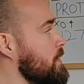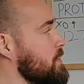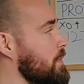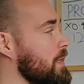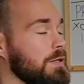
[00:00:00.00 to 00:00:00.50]

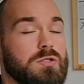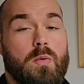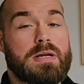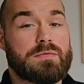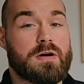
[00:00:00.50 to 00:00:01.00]
So I like
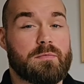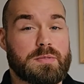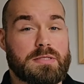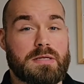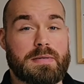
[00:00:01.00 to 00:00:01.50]

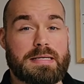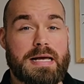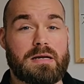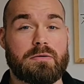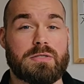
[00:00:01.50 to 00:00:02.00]
25% of my
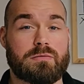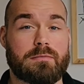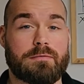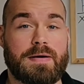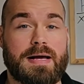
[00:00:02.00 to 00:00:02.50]
calories
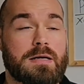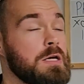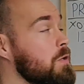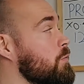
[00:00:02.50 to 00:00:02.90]
from fat,